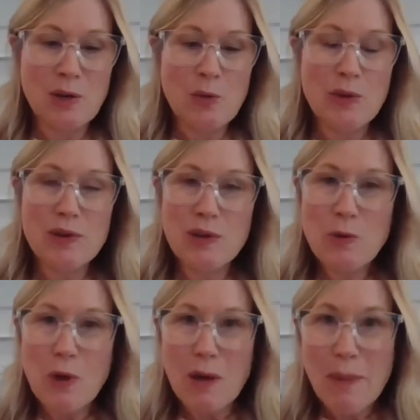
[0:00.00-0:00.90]
whether
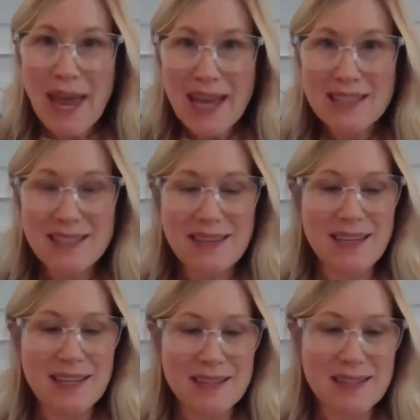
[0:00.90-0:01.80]
you passed
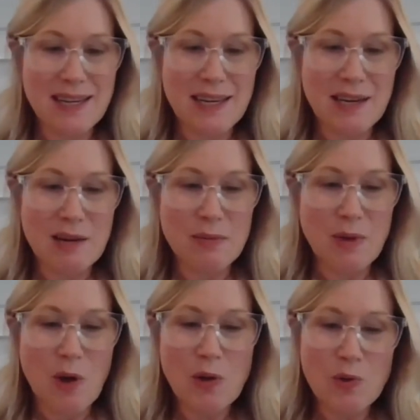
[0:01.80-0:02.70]
the exam
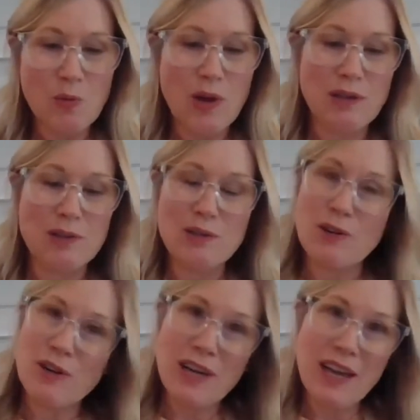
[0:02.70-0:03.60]
all at once
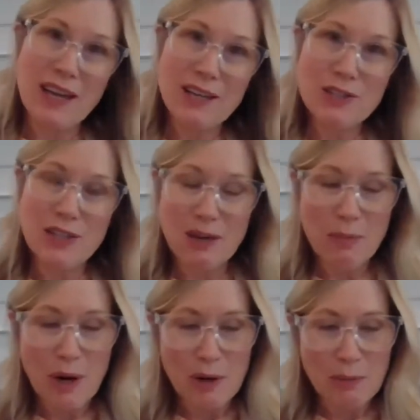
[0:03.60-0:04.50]
or engaged in a
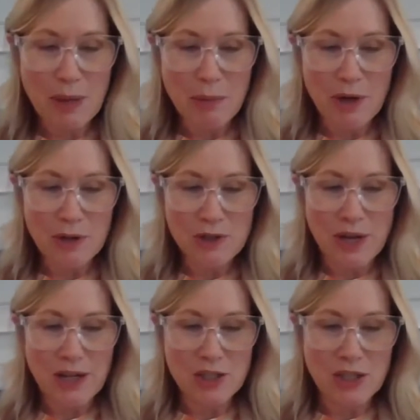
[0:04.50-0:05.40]
part-by-part
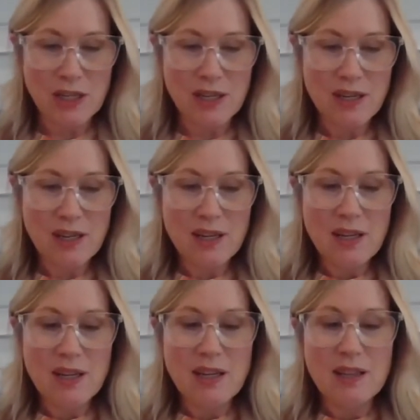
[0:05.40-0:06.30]
strategy,
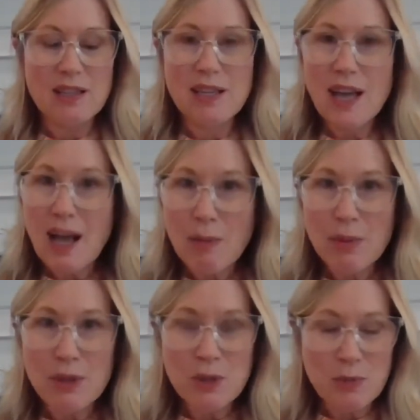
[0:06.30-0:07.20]
this
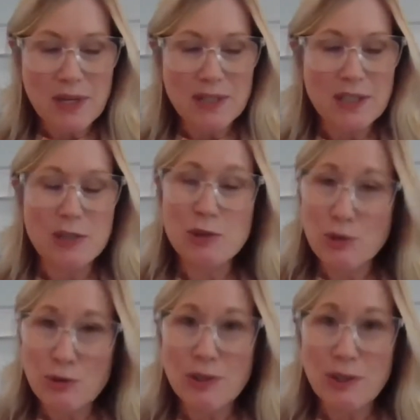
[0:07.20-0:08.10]
accomplishment is
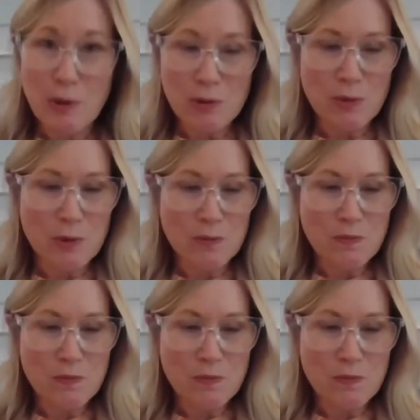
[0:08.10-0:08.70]
truly notable.